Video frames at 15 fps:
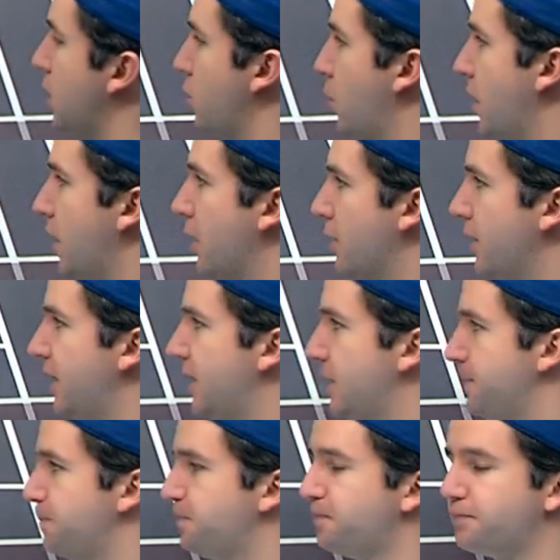where
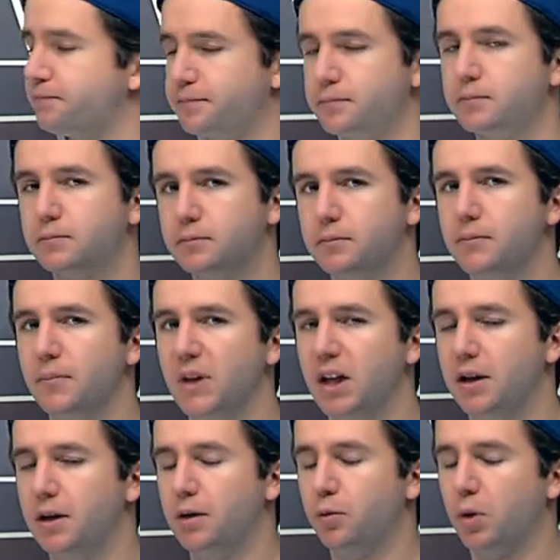
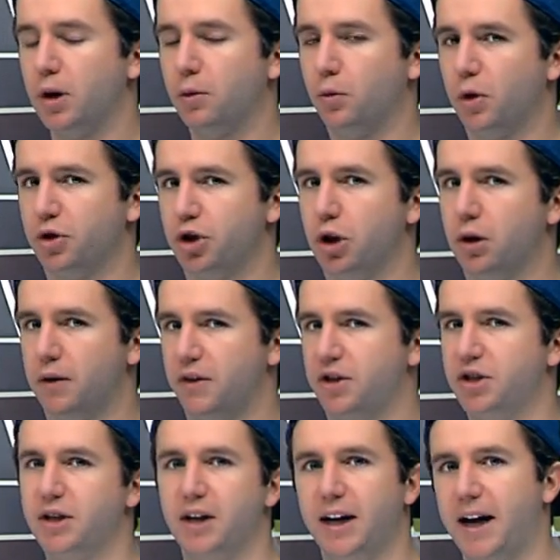Djokovic
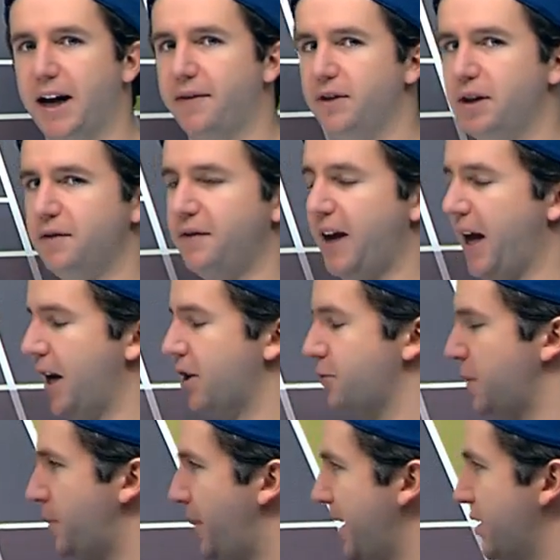is going to have the advantage. I
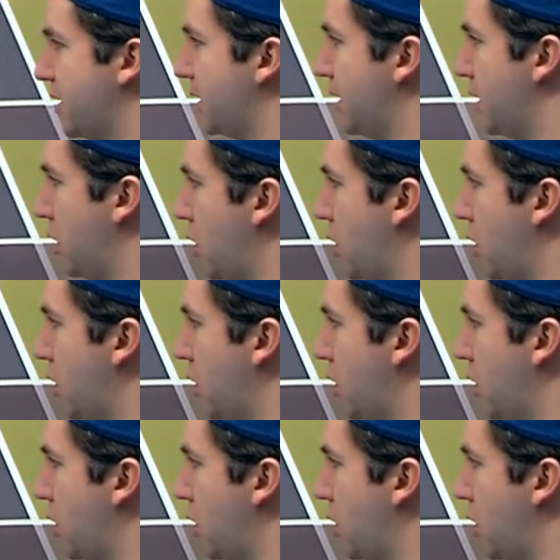mean, basically, the